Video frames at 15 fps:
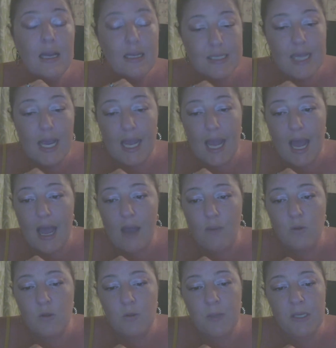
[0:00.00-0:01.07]
Take care, and
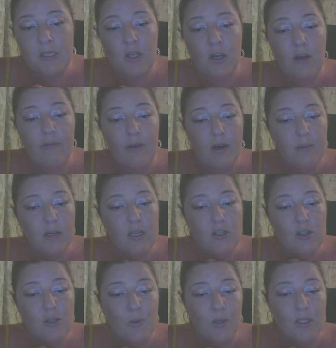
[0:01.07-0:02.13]
we'll speak soon. If anybody
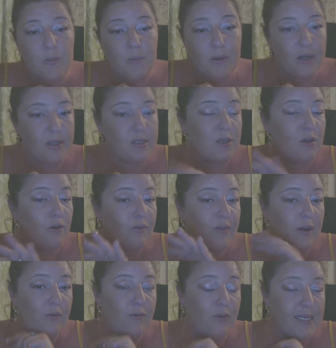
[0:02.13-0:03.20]
does want a personal,
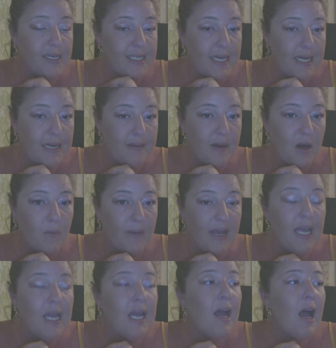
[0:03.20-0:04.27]
feel free to email
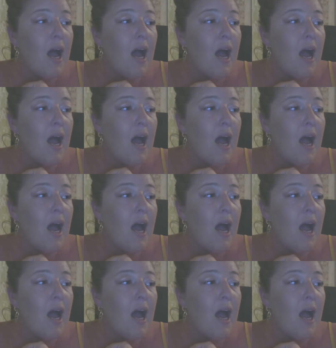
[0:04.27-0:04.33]
me.